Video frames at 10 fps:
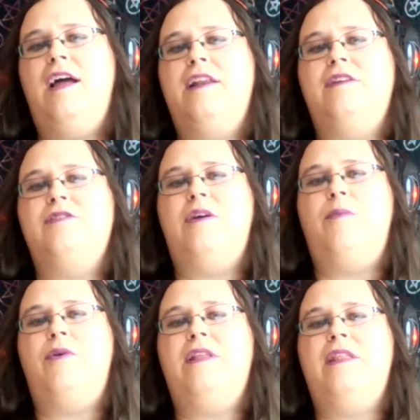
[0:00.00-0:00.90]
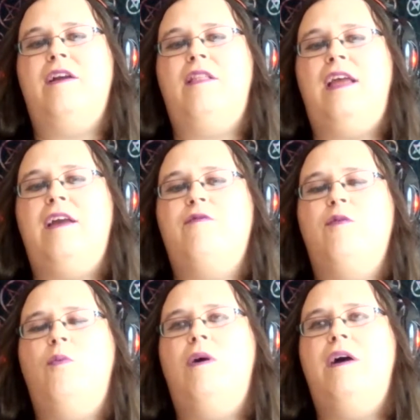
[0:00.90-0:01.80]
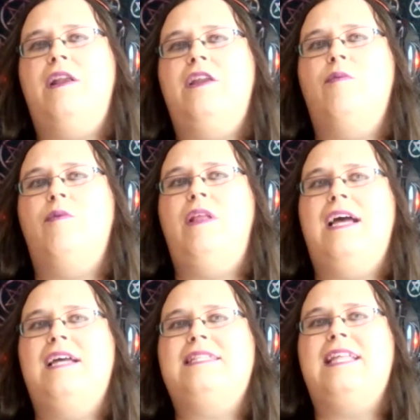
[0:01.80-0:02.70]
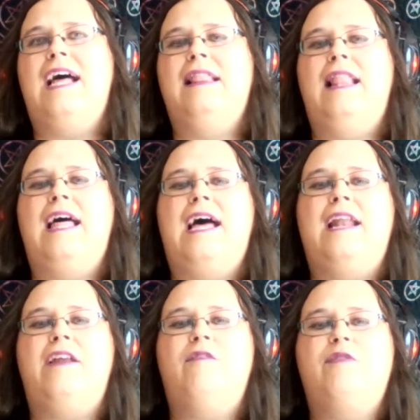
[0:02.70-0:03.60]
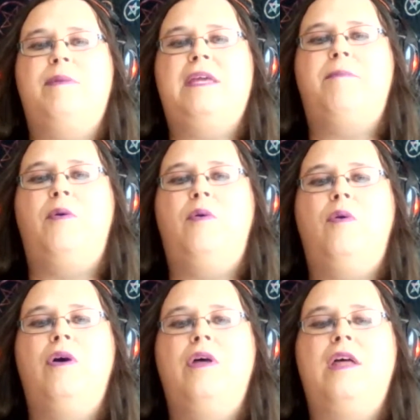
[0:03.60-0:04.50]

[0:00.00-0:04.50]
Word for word: you somewhere in there like for one you realize that a lot of the people